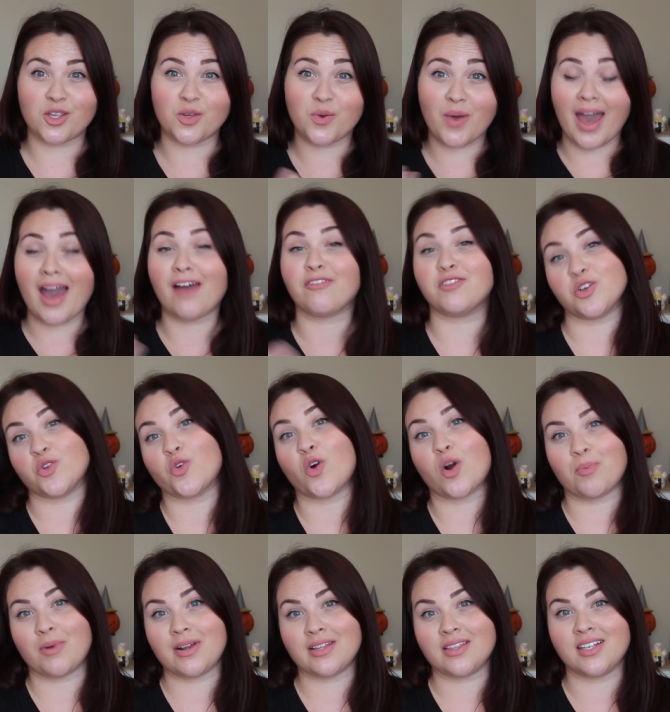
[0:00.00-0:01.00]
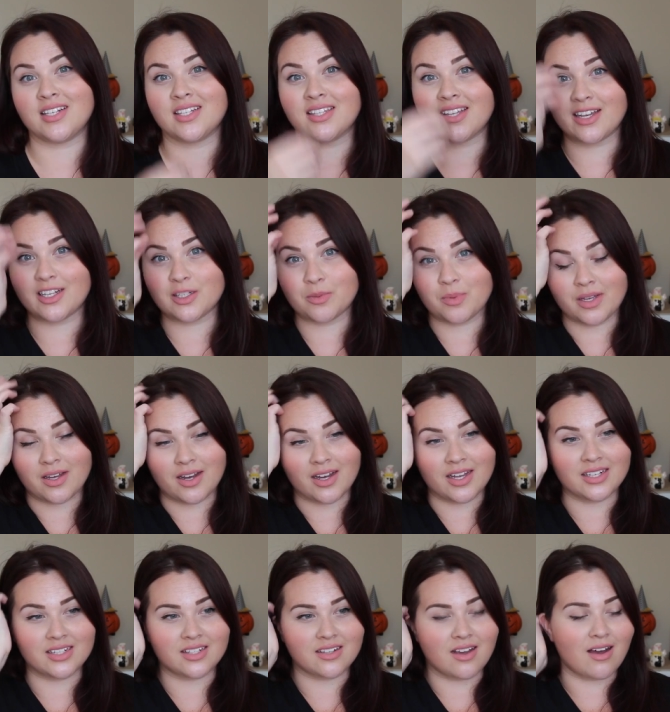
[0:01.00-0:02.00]
You have to incorporate these things
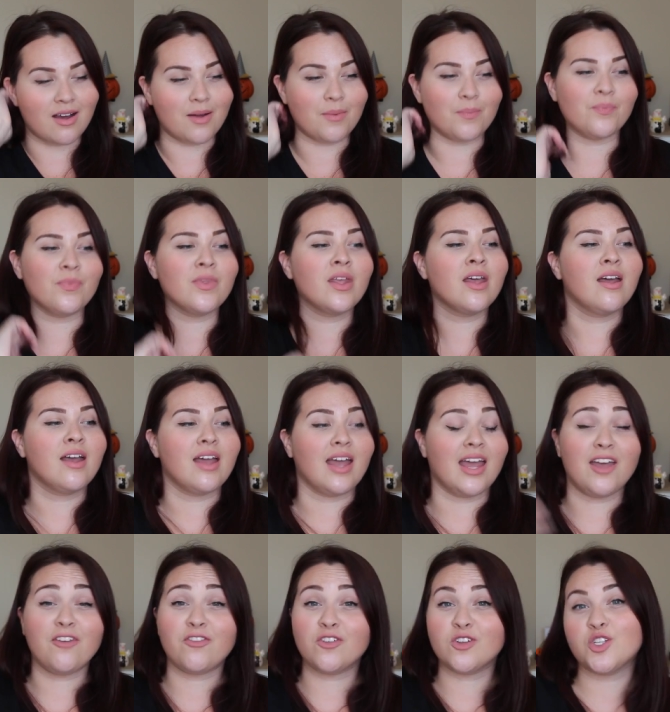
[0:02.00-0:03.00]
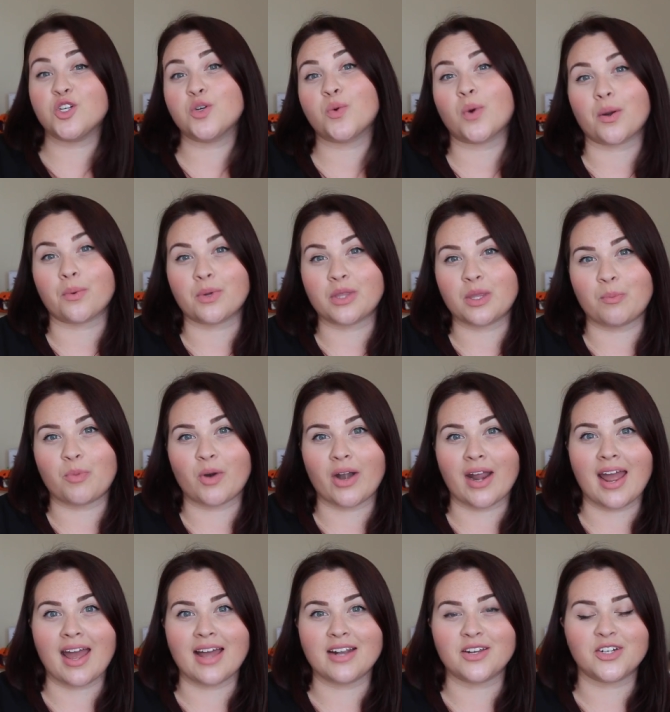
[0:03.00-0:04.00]
because if you do work with a
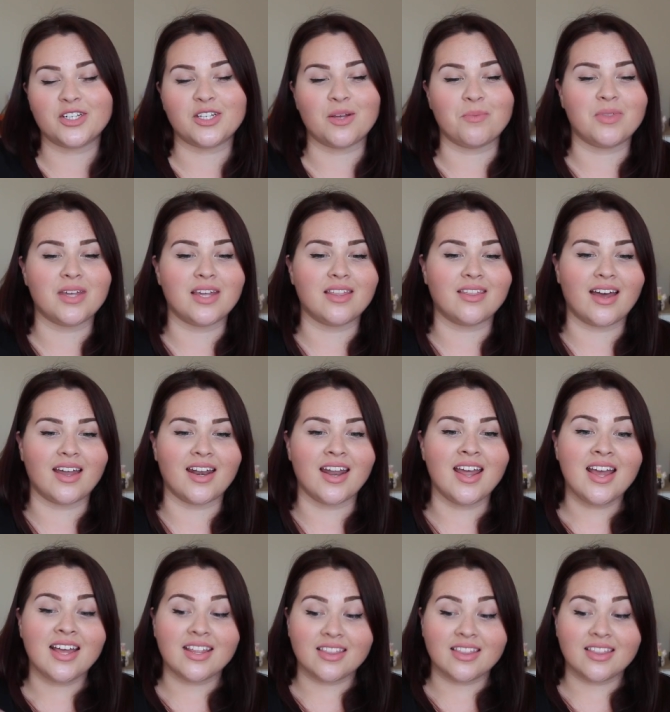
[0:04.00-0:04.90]
brand or something, then